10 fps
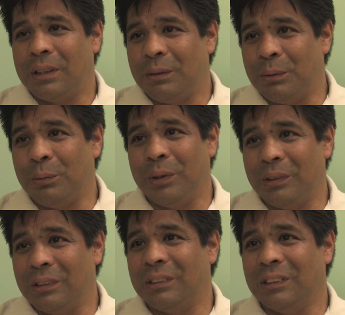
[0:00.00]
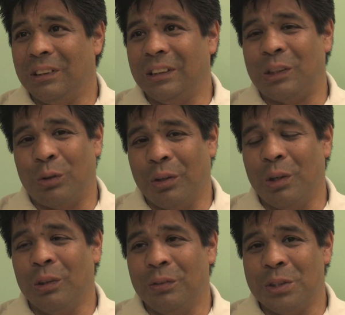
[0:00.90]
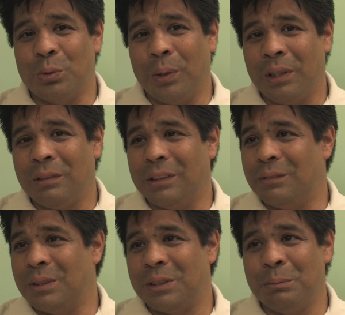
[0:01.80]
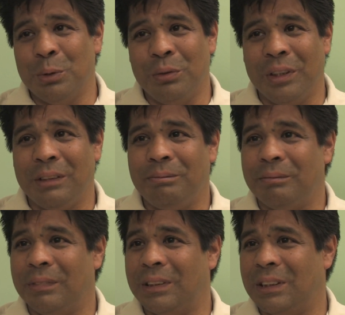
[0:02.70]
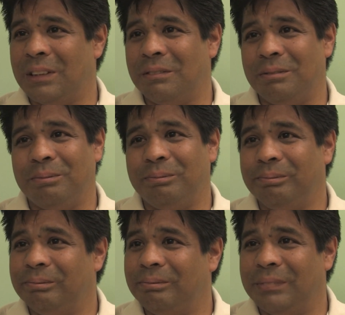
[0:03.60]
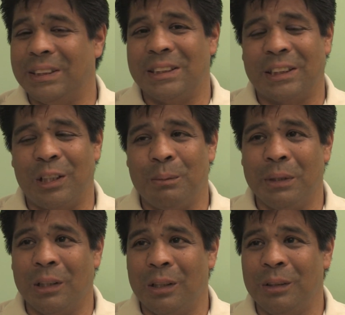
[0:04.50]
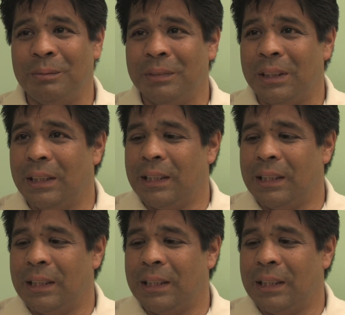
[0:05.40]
We were literally crawling all over this whale. It wasn't moving. It didn't scare me at all.